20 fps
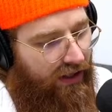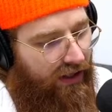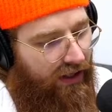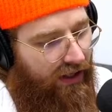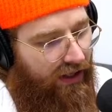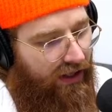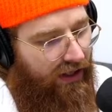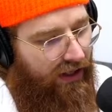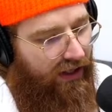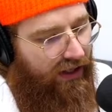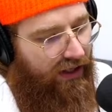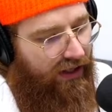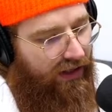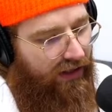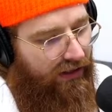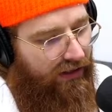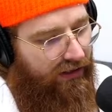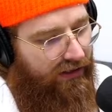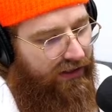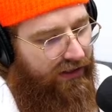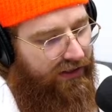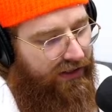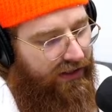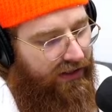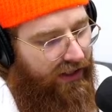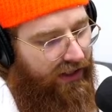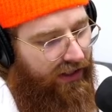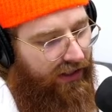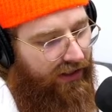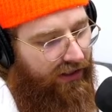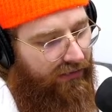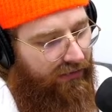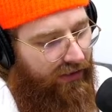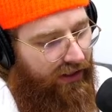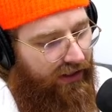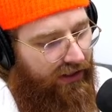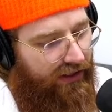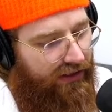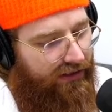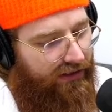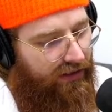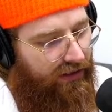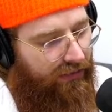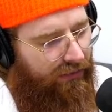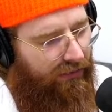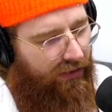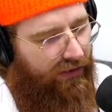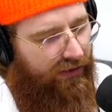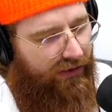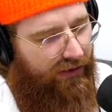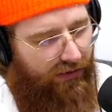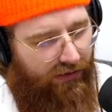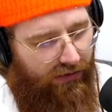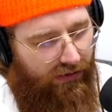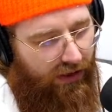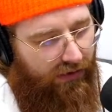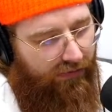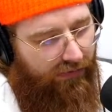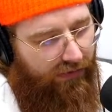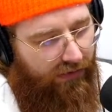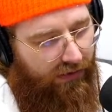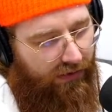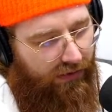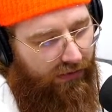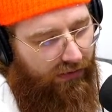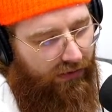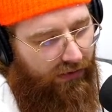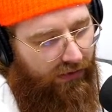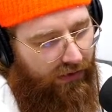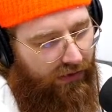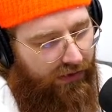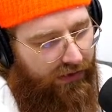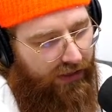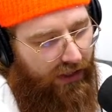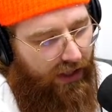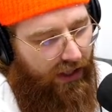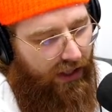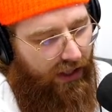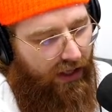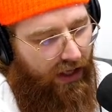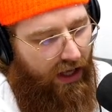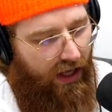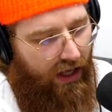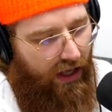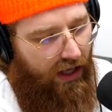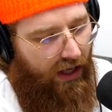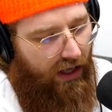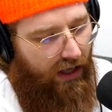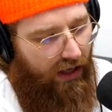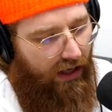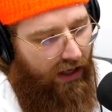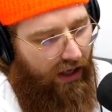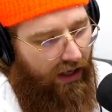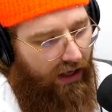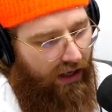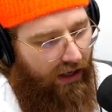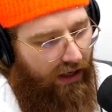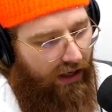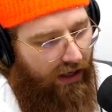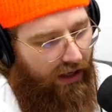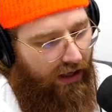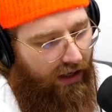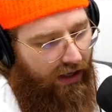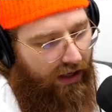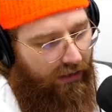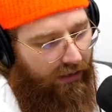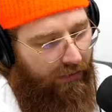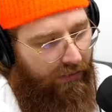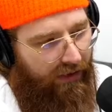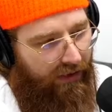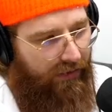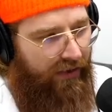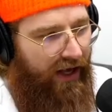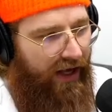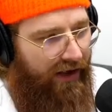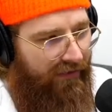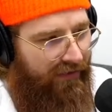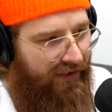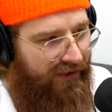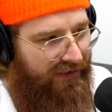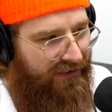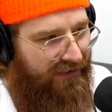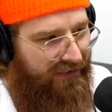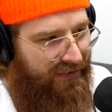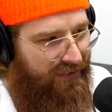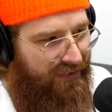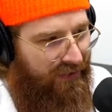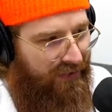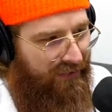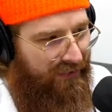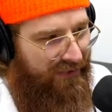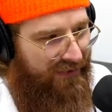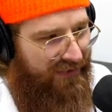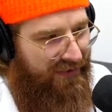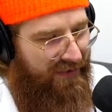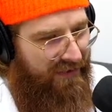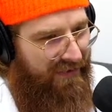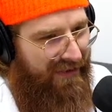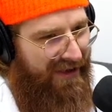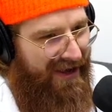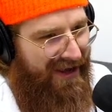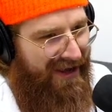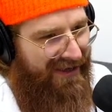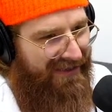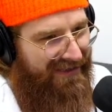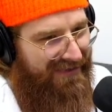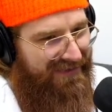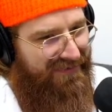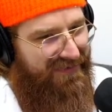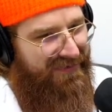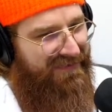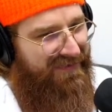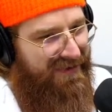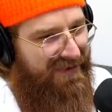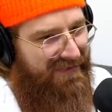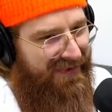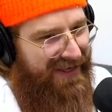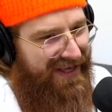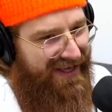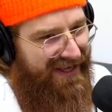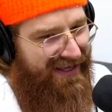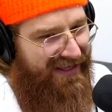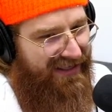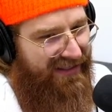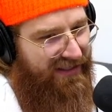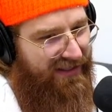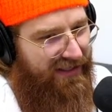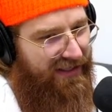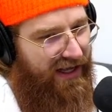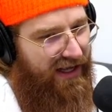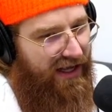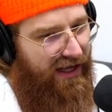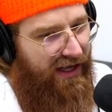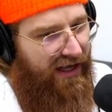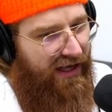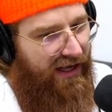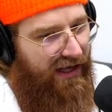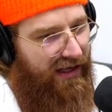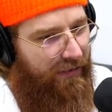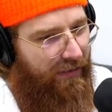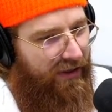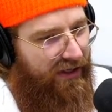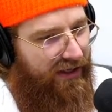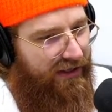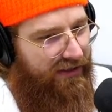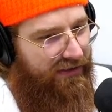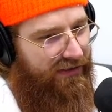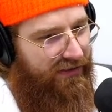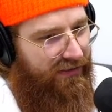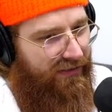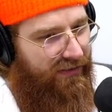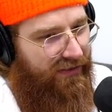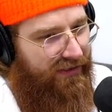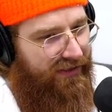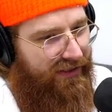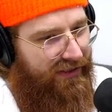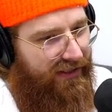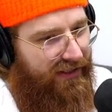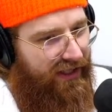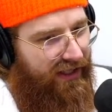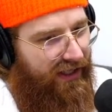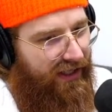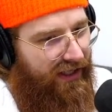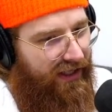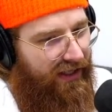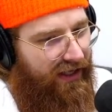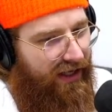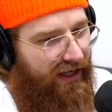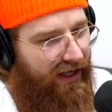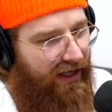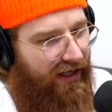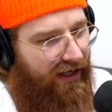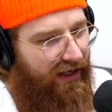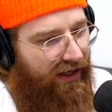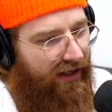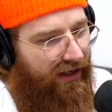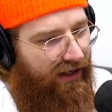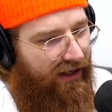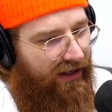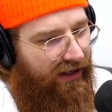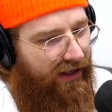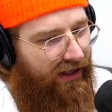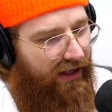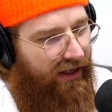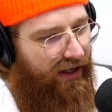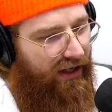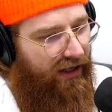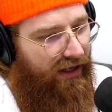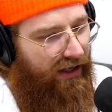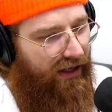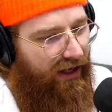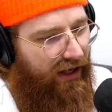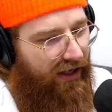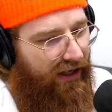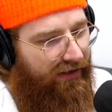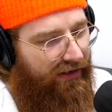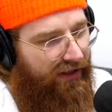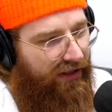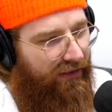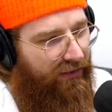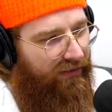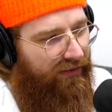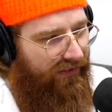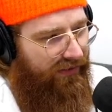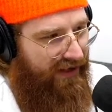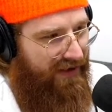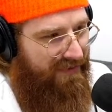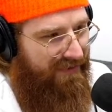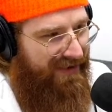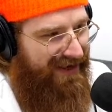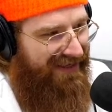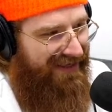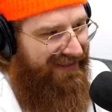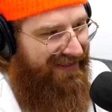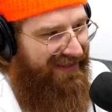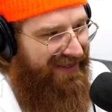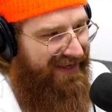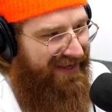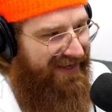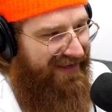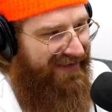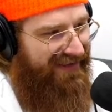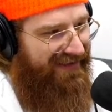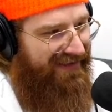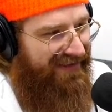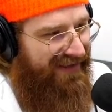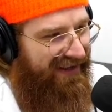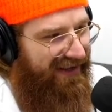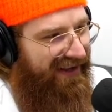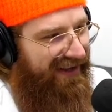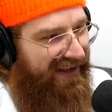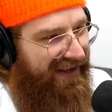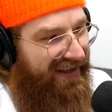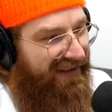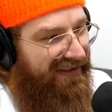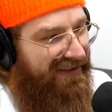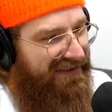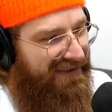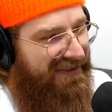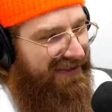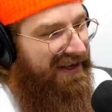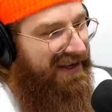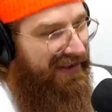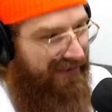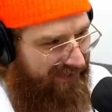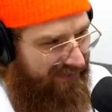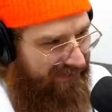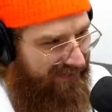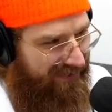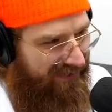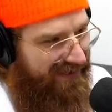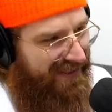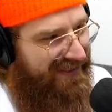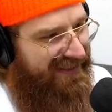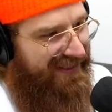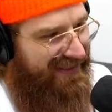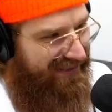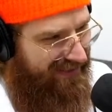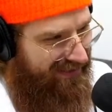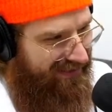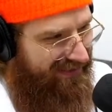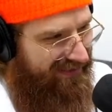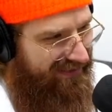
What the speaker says: Lindsey and I guess on a personal level, you could say, but we have had disagreements in the past. We've bumped heads, but I do want to say I think we've gotten past that, and Lindsey, I love you as a sister.